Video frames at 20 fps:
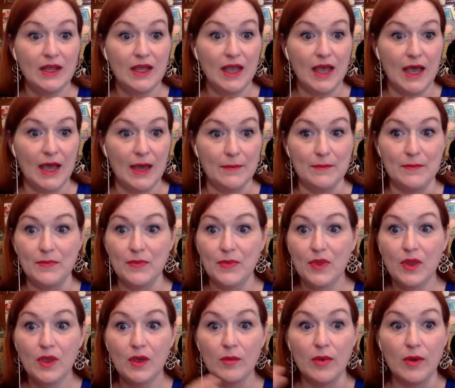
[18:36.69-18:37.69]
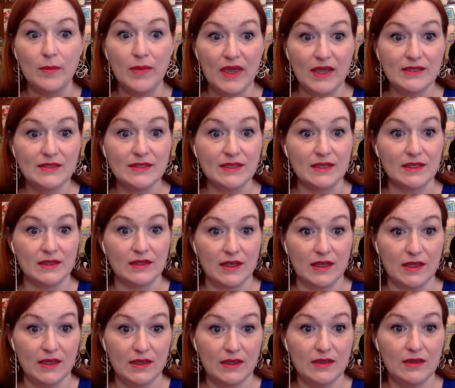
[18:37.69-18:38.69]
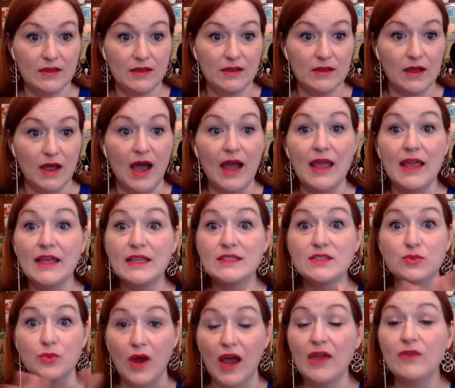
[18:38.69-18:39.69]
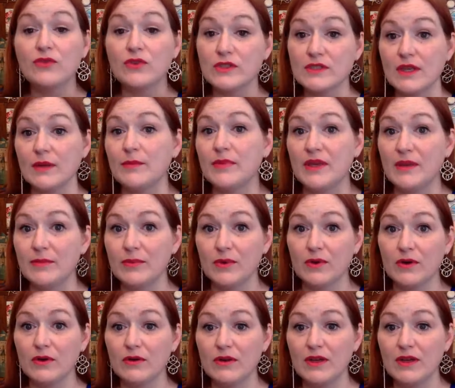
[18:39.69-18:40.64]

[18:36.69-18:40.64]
Um, but basically, I, it's right for some people.